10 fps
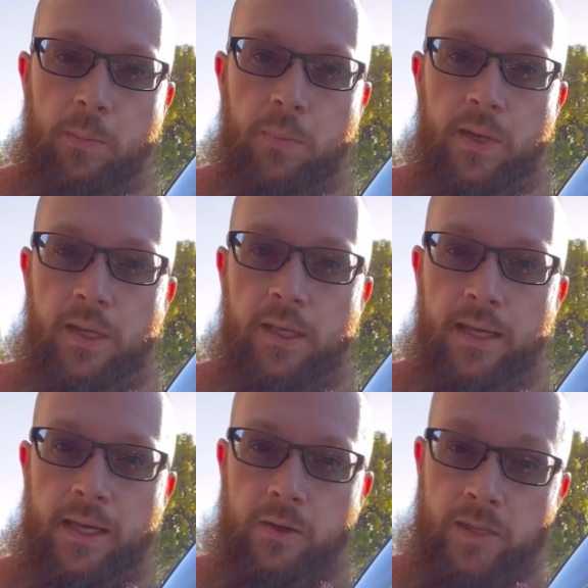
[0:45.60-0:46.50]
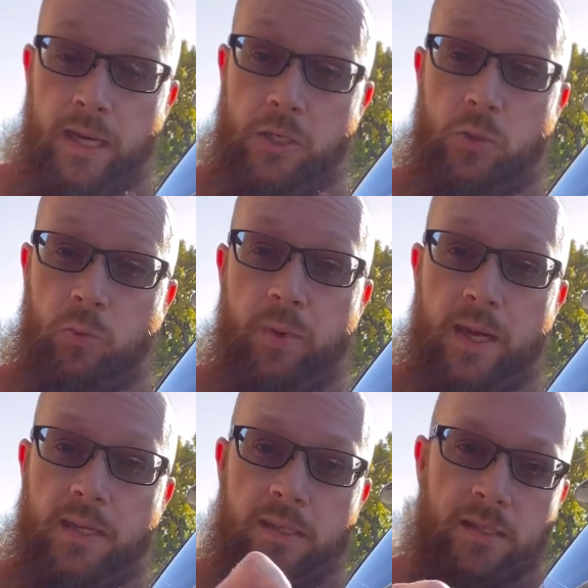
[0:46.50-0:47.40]
But now the actual
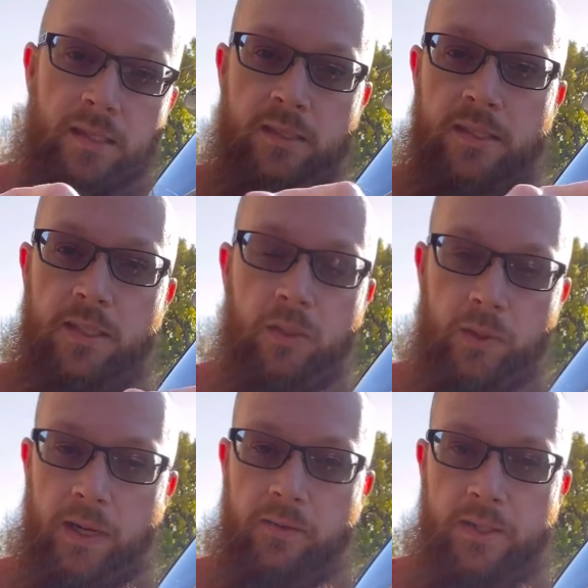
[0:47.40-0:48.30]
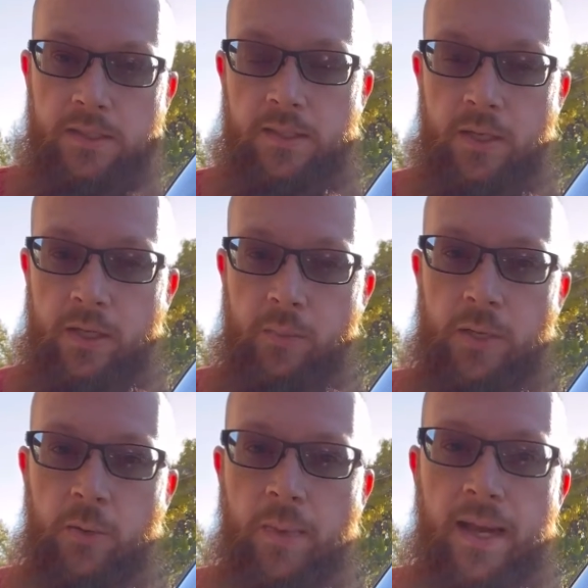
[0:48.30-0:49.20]
base, the seal around it is starting to
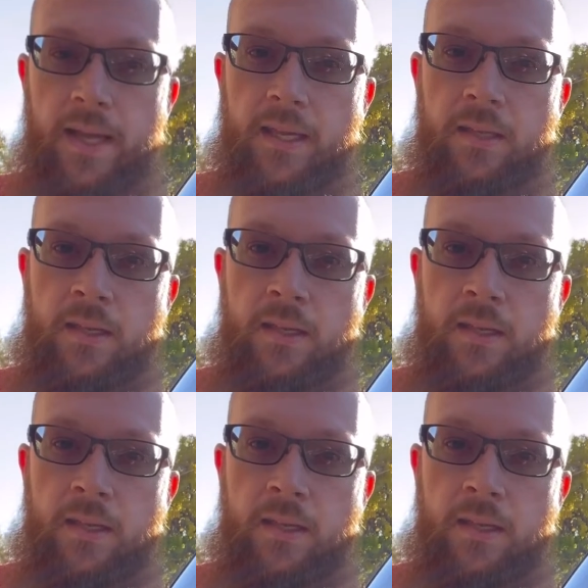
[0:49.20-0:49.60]
peel back.